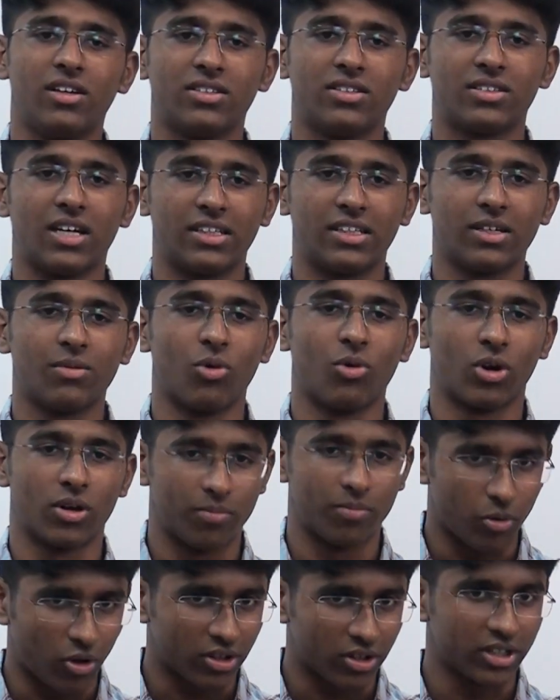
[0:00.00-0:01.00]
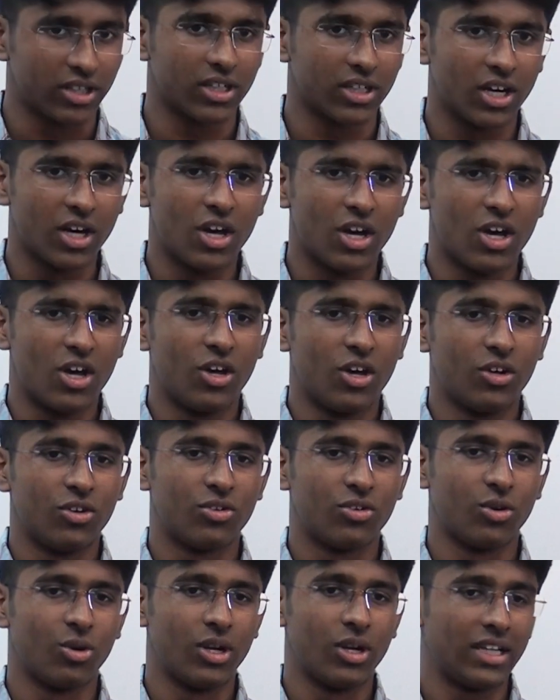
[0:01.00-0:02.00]
is, I think, more important.
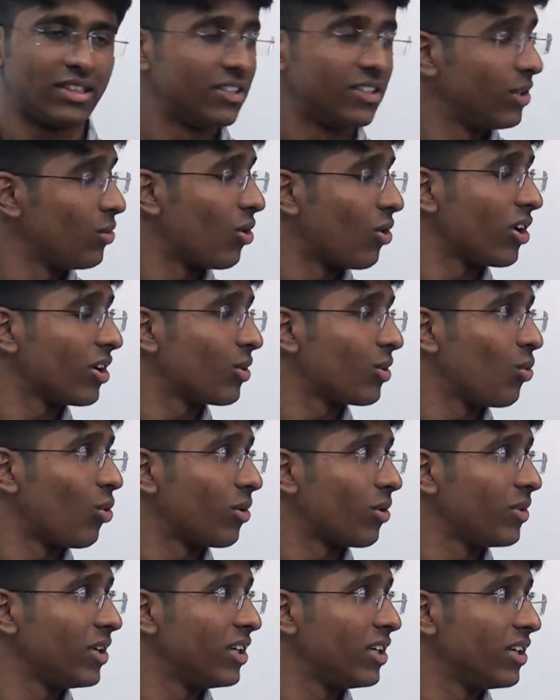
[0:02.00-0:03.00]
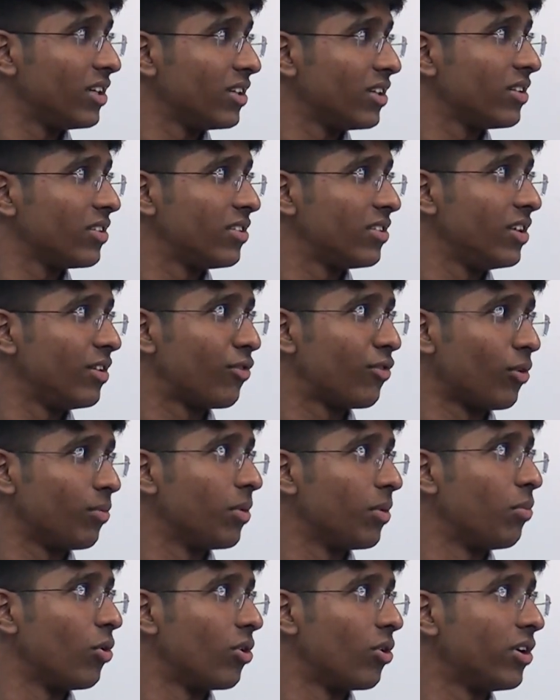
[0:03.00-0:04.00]
So let's see what we see
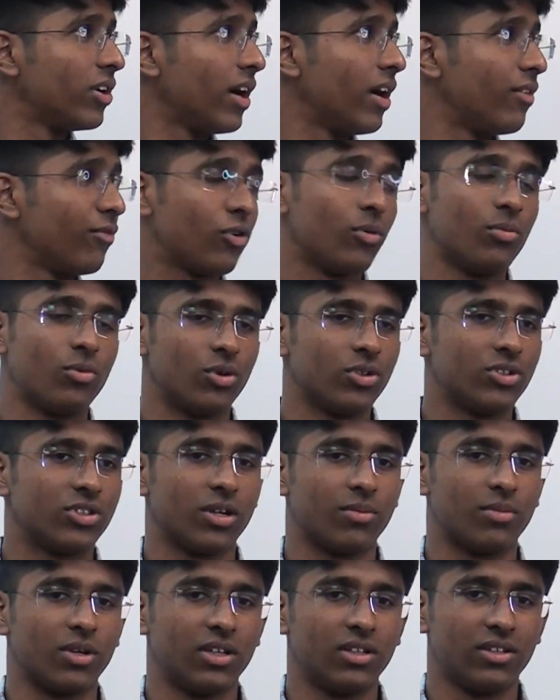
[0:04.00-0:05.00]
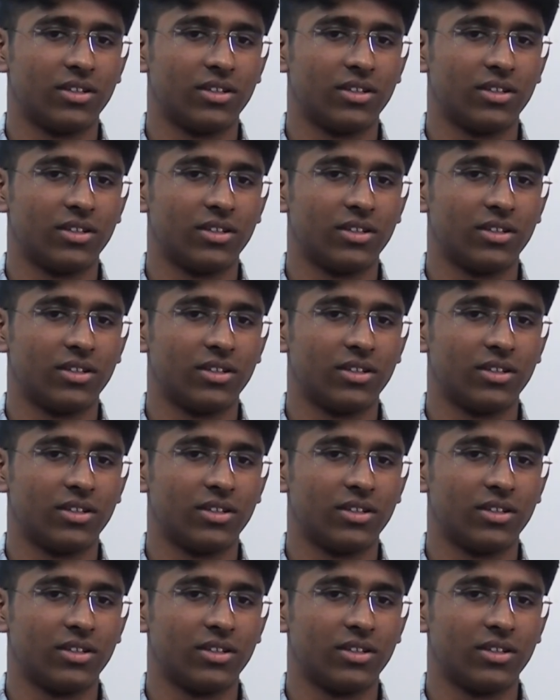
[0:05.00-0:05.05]
from the board and from Rohitsharma.